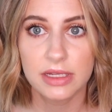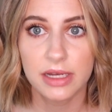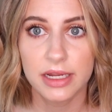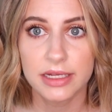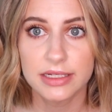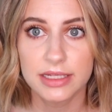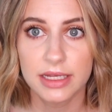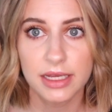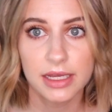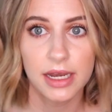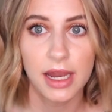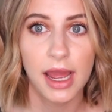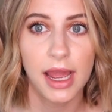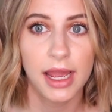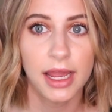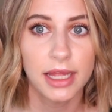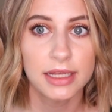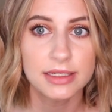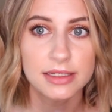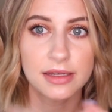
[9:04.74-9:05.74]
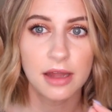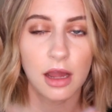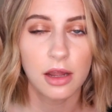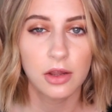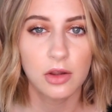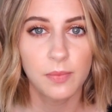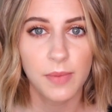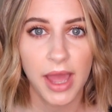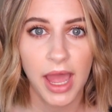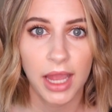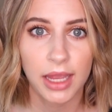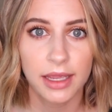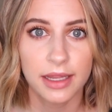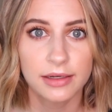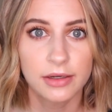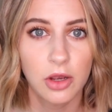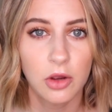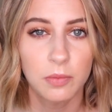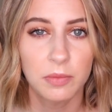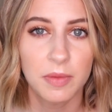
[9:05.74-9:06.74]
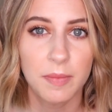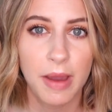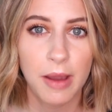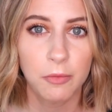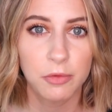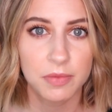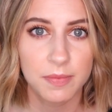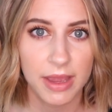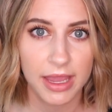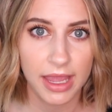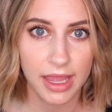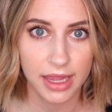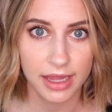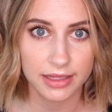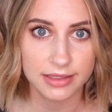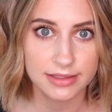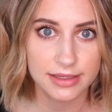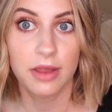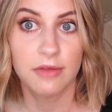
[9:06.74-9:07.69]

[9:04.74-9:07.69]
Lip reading: that I did not go back and comb them out with my hands.